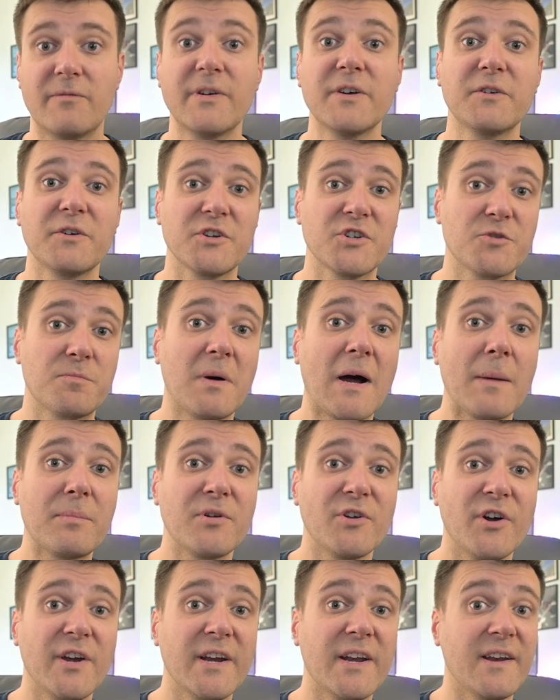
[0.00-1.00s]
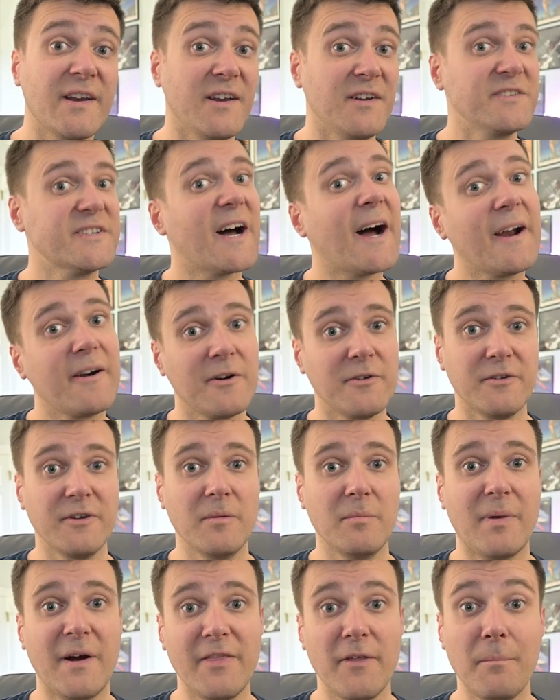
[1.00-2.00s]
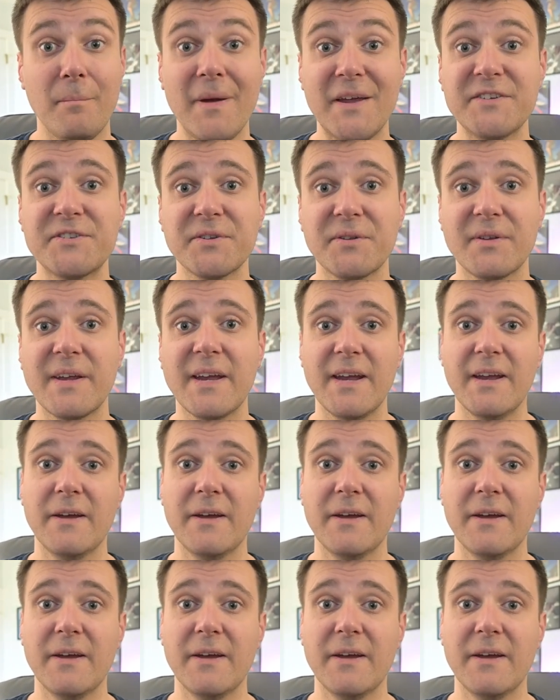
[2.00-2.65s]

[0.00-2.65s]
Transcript: village populated entirely by the mentally